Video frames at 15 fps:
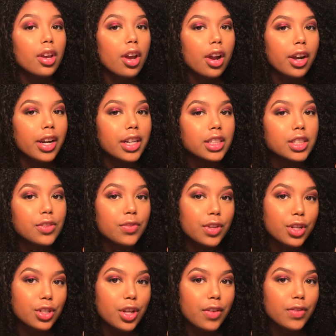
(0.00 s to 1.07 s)
Alright, to
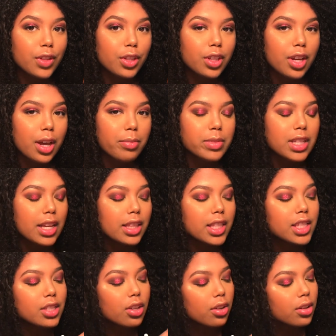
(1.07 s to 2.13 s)
finish off the look, I'm gonna take
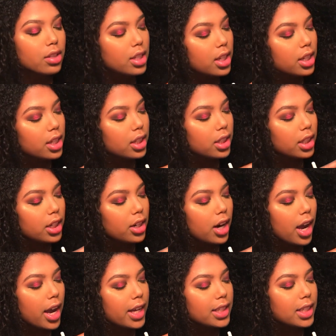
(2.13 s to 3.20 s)
this Ulta Glitter
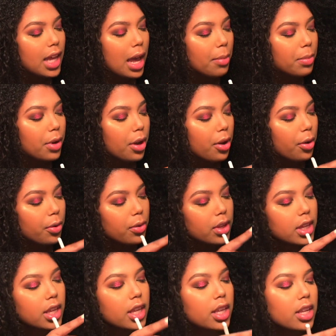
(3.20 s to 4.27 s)
Eye Top Coat
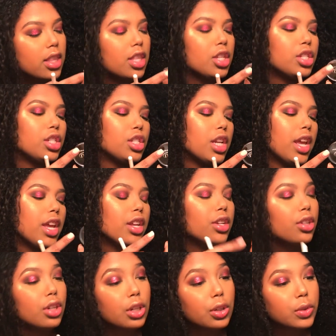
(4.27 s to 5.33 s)
in the
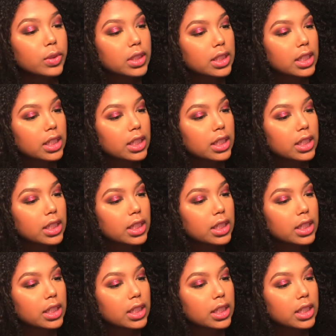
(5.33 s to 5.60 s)
shade Gold